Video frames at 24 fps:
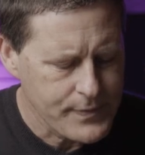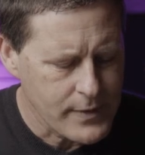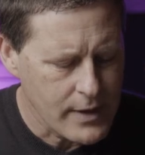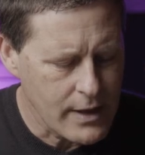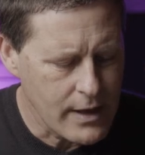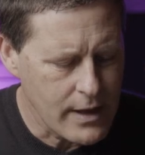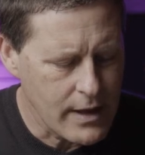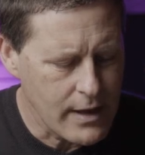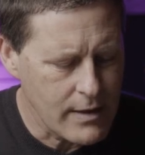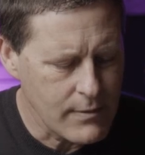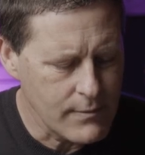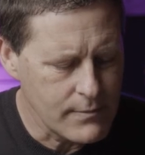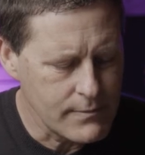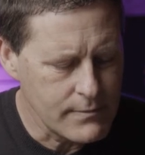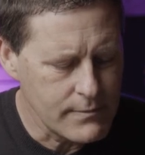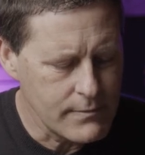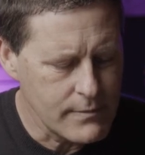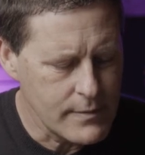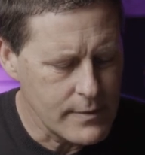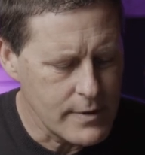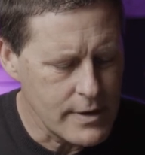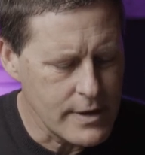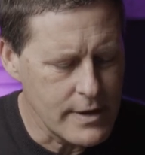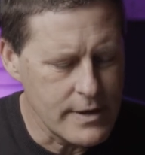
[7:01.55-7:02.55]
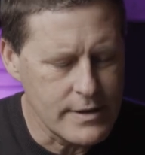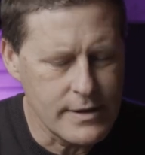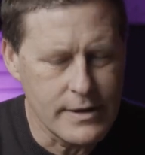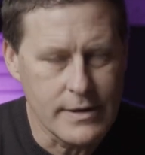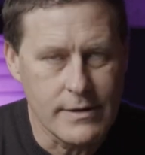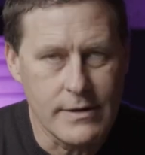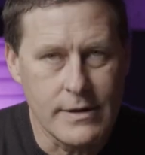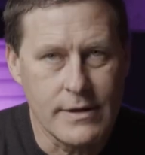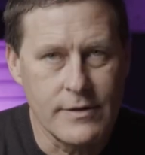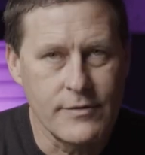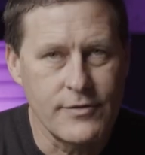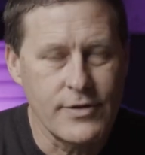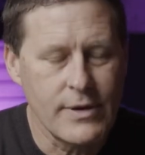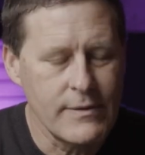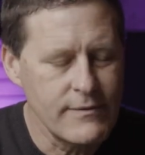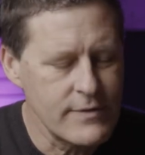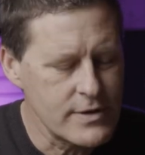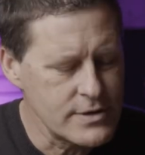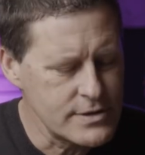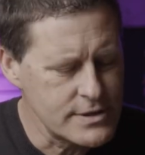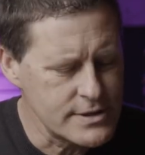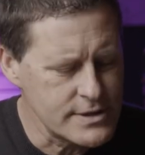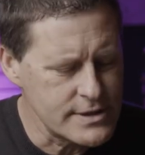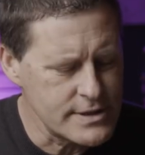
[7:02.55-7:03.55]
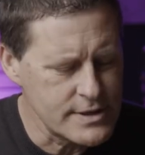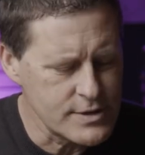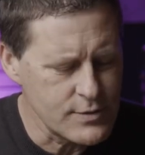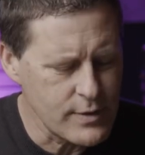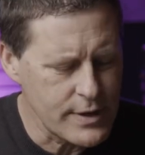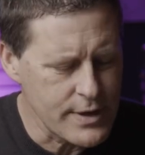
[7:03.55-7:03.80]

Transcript: And in some versions it says,